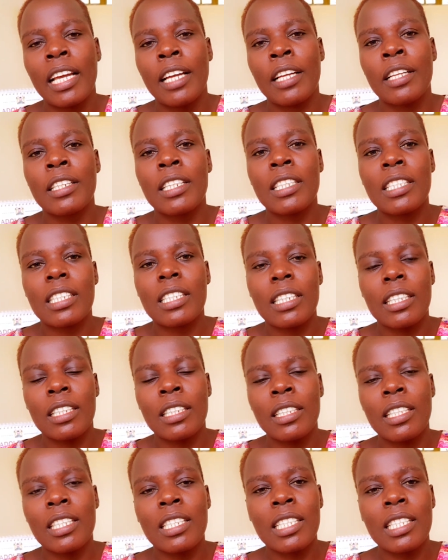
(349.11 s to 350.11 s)
And
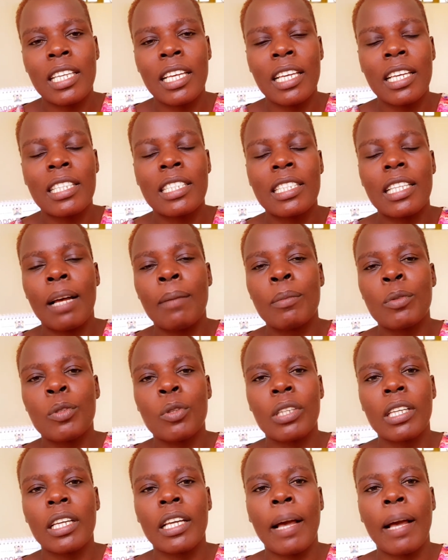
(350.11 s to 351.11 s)
in this case, I'm
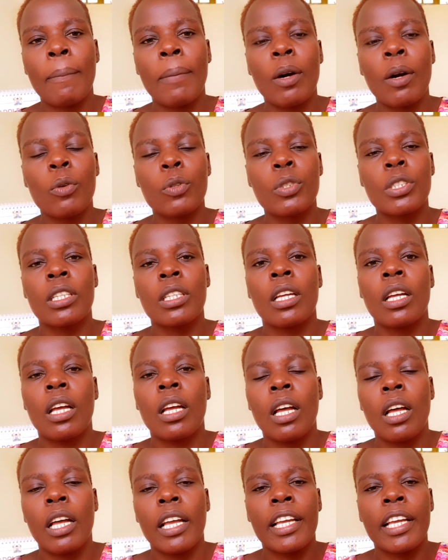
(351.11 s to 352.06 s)
talking about